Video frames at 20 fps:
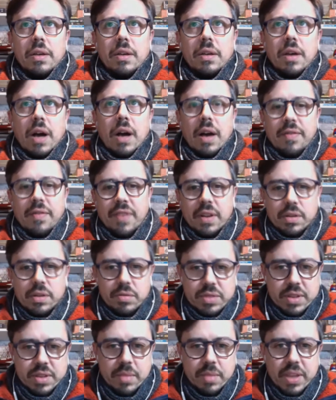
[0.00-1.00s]
it
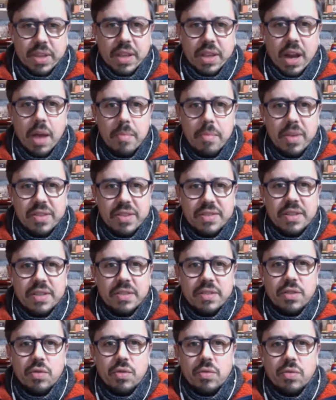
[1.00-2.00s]
was something that I missed in
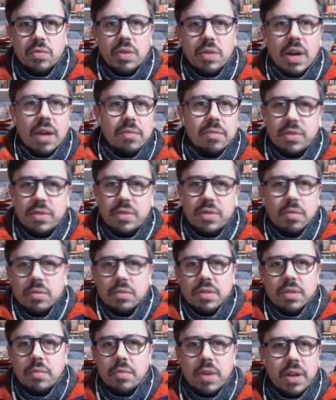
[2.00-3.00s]
school. I was
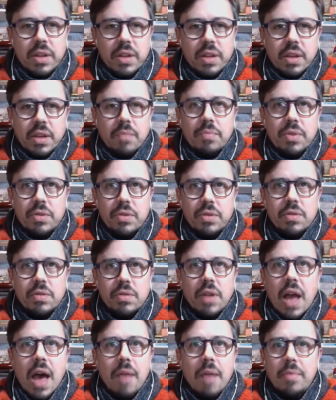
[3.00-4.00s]
always the one in the computer
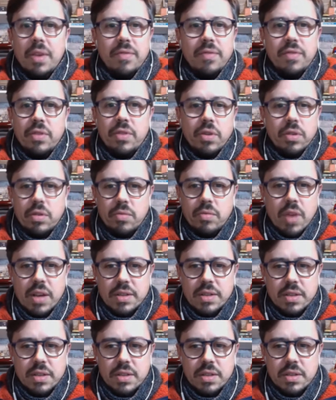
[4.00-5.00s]
lab, even though there
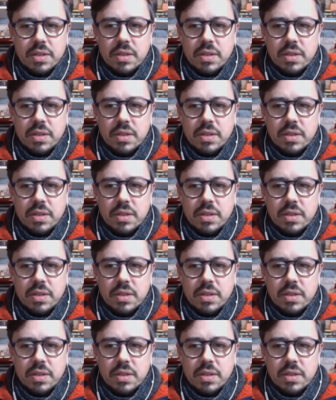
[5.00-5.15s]
wasn't